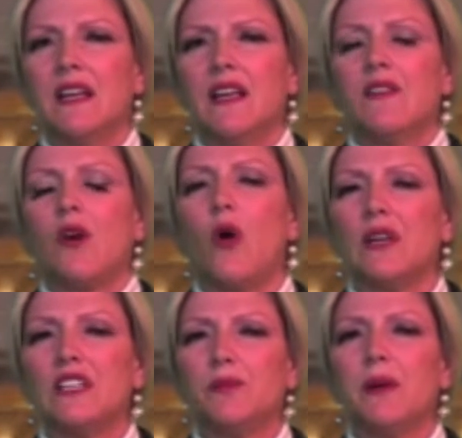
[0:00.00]
the
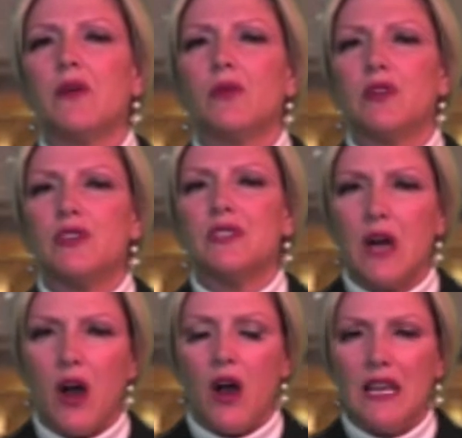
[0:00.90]
Holy Spirit, which is
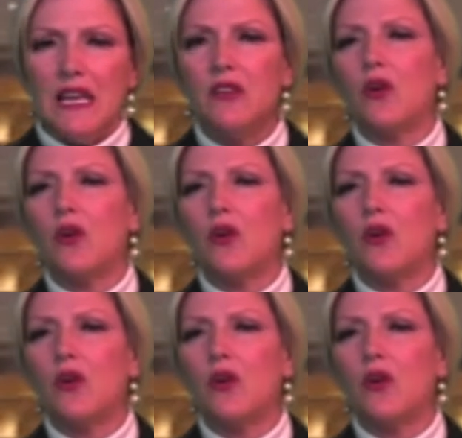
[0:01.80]
in